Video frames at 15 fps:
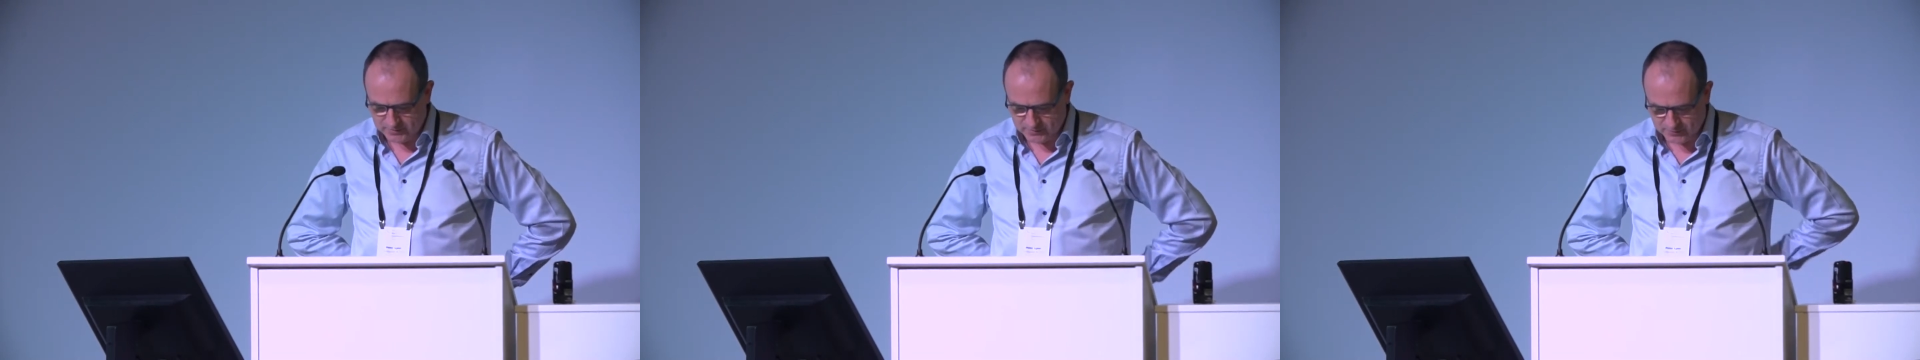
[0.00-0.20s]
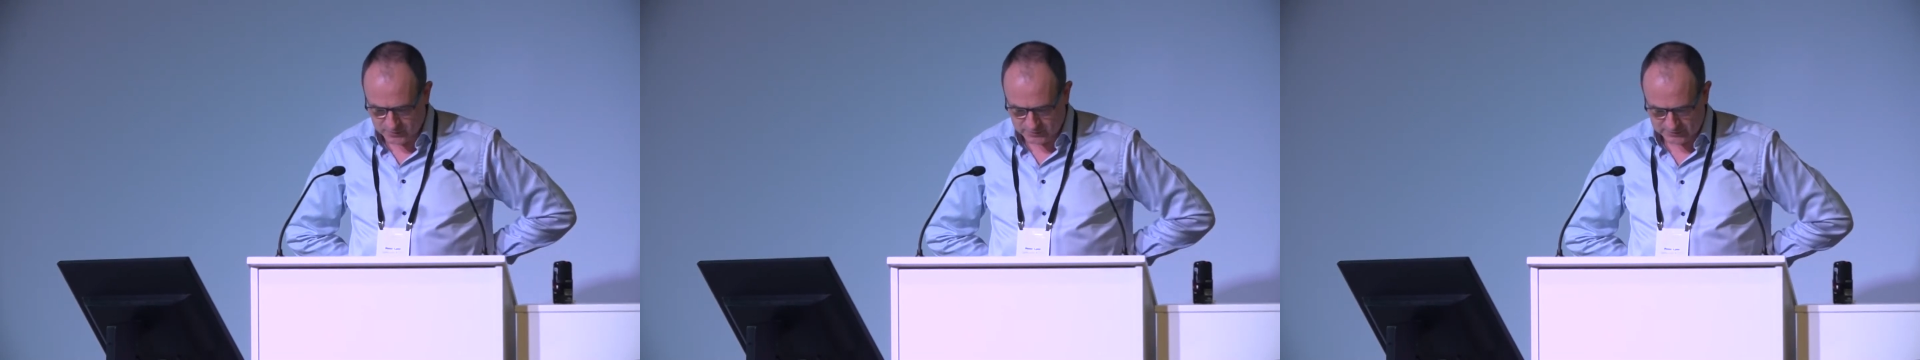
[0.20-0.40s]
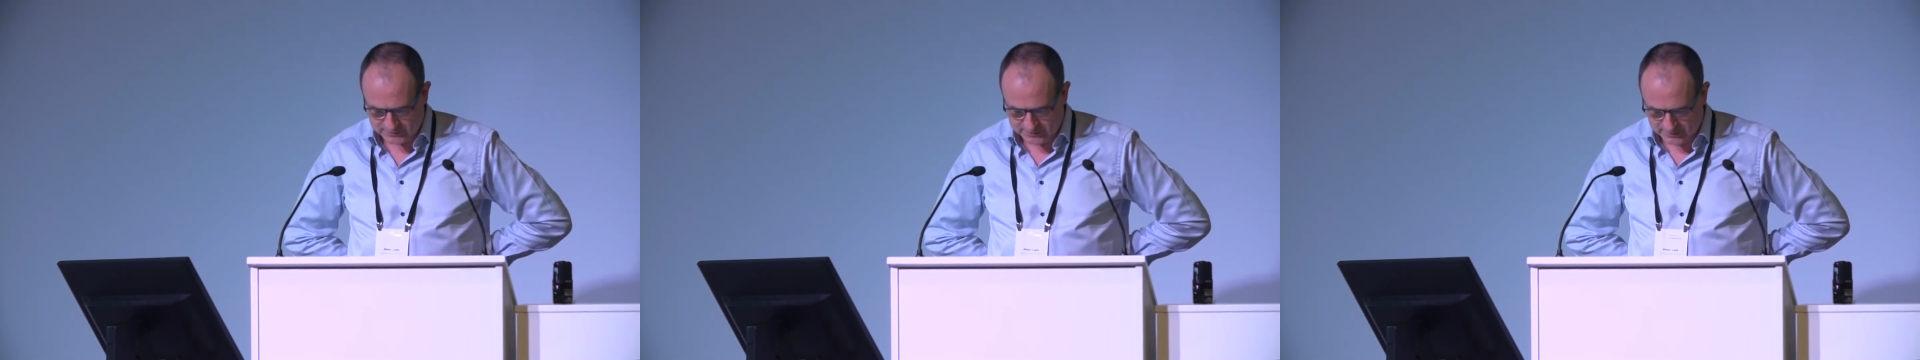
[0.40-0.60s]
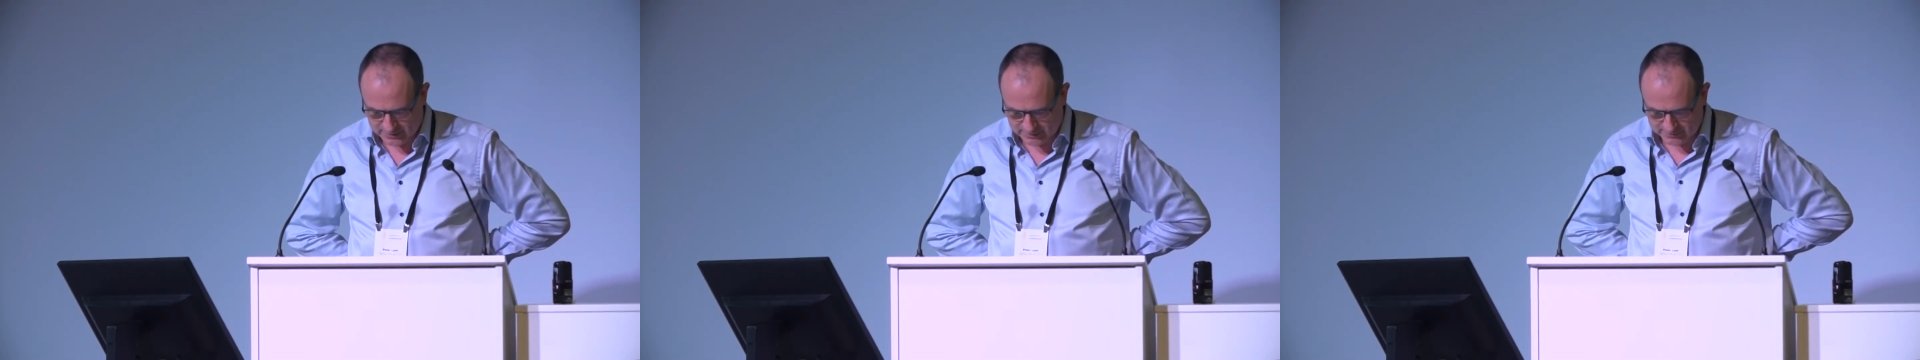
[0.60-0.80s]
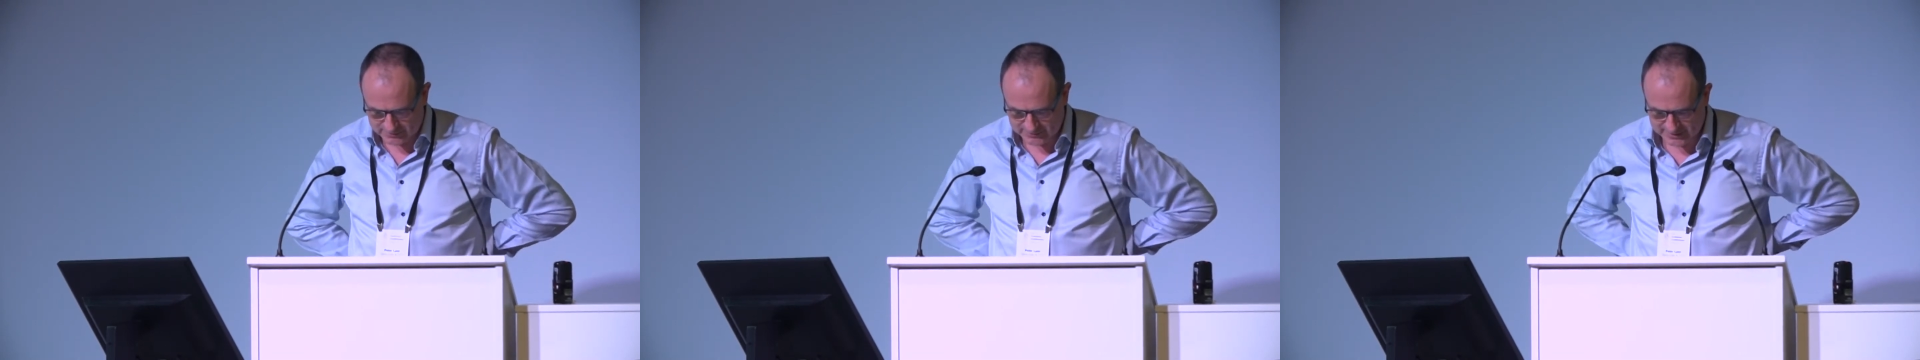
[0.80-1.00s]
one of the
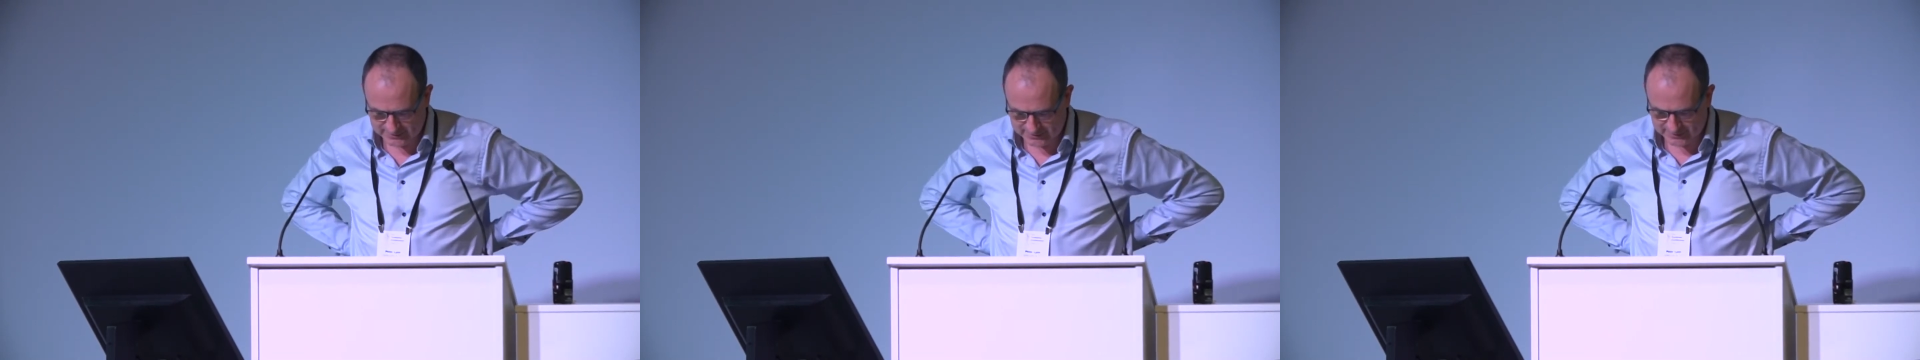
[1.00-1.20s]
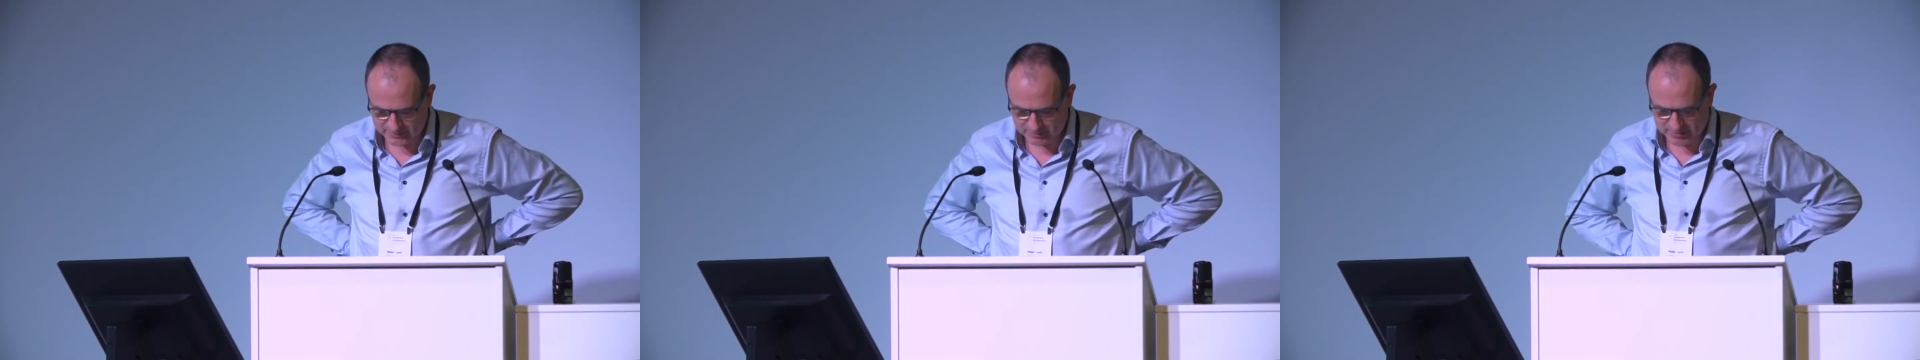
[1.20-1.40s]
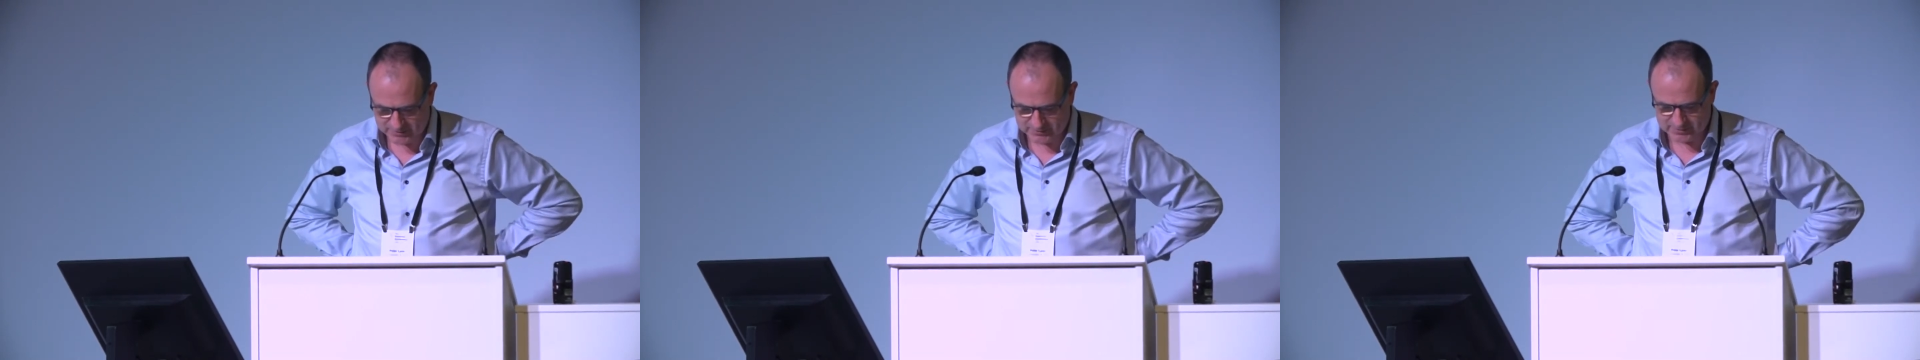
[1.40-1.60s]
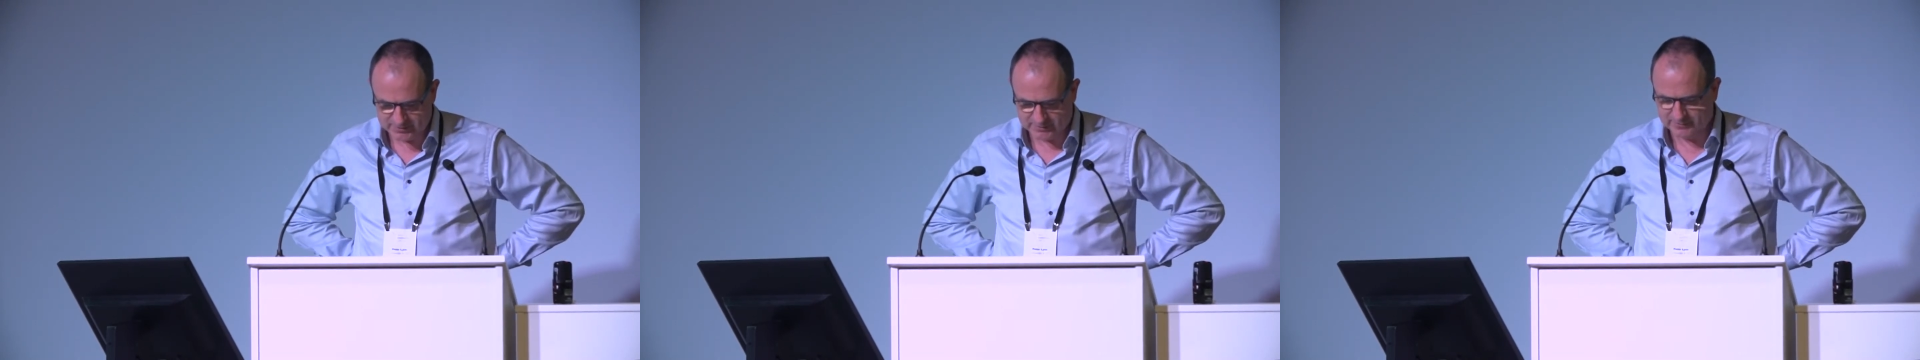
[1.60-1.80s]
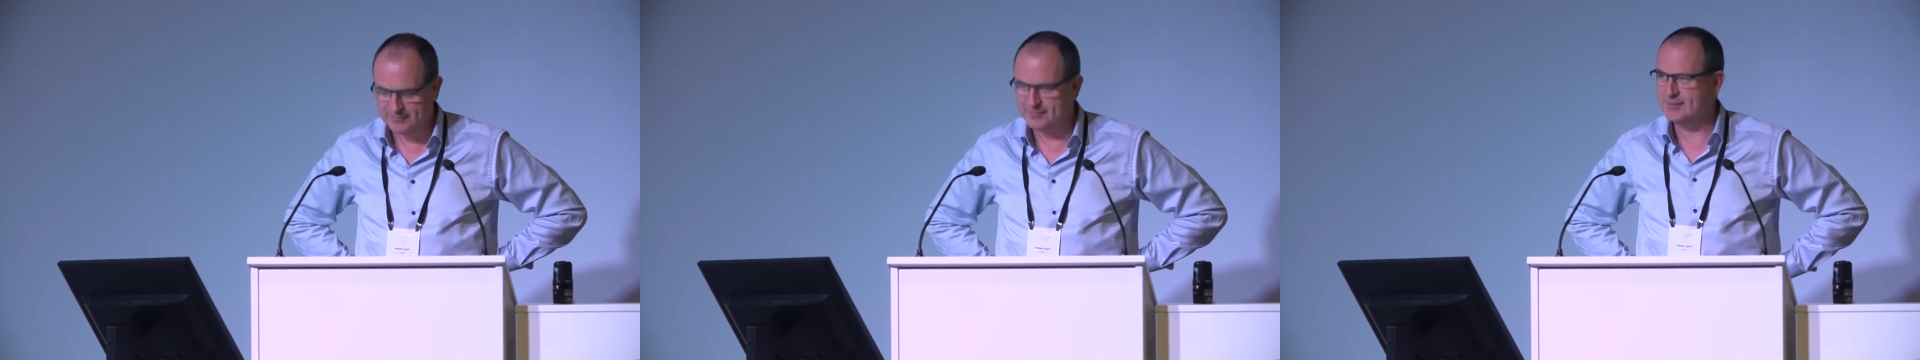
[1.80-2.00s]
long-standing sponsors
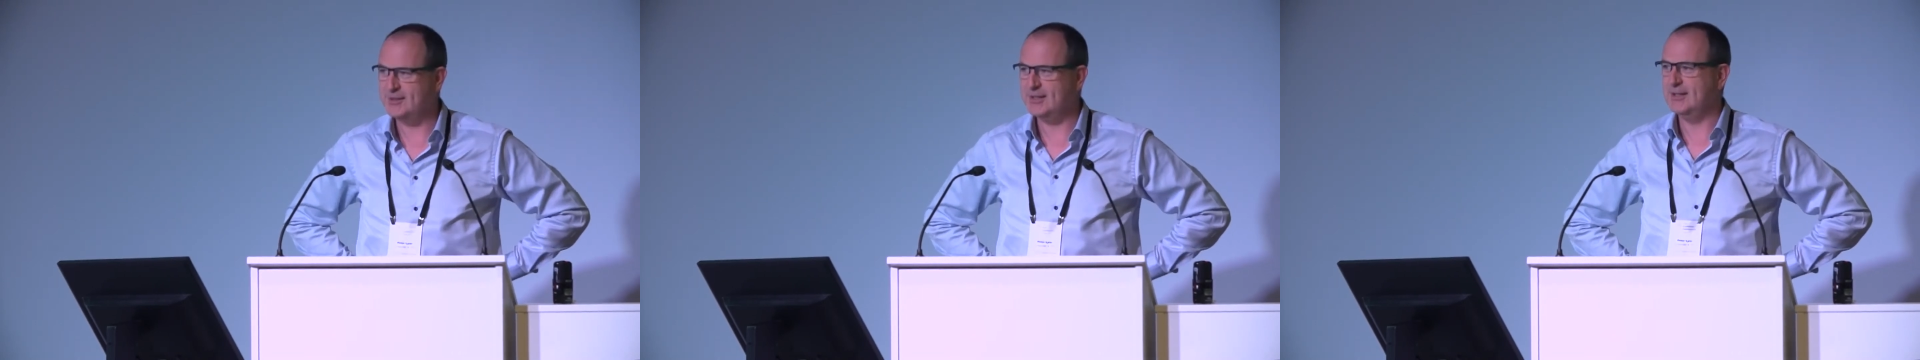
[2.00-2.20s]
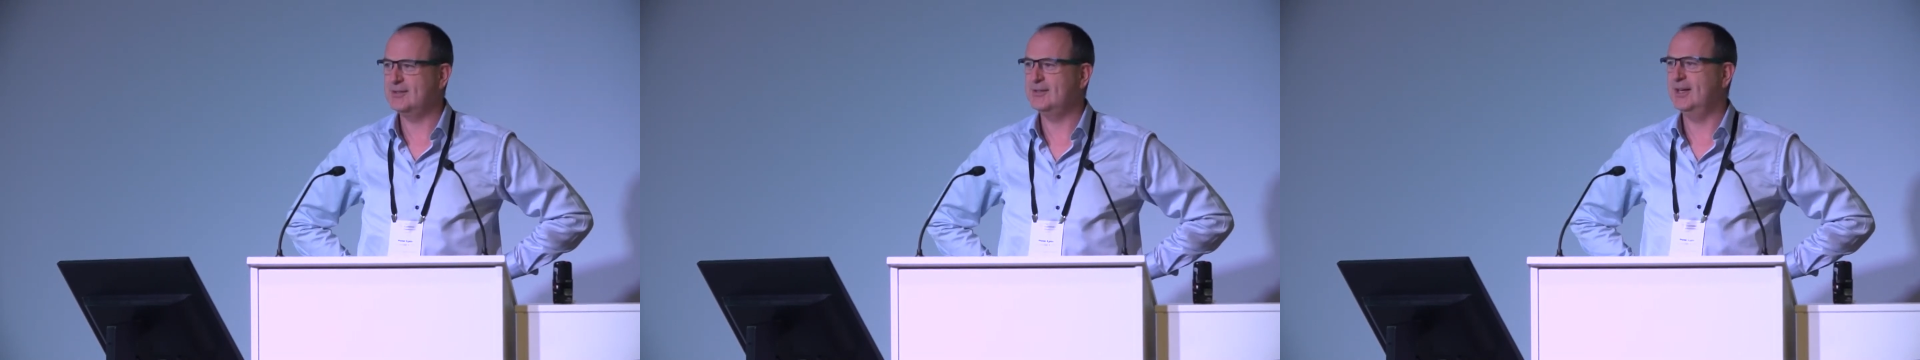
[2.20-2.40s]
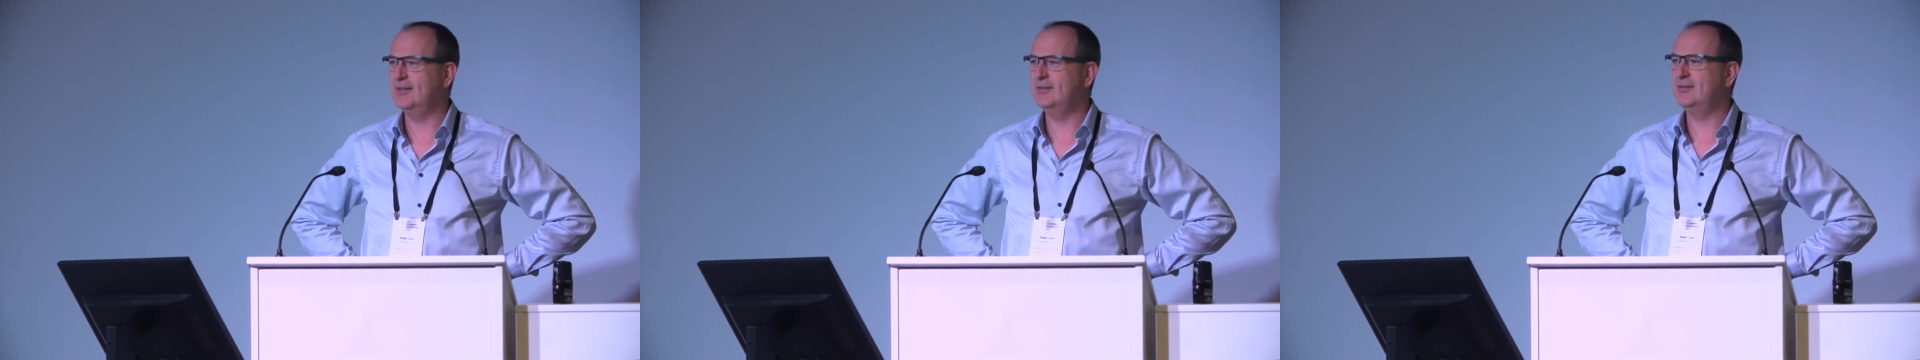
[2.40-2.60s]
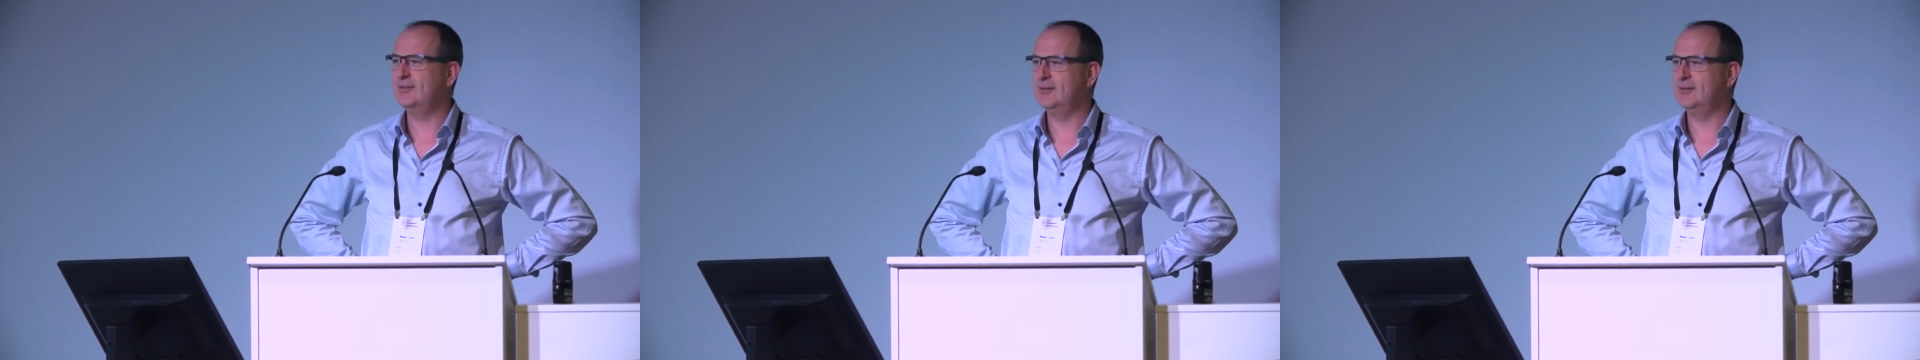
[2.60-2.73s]
of CSN.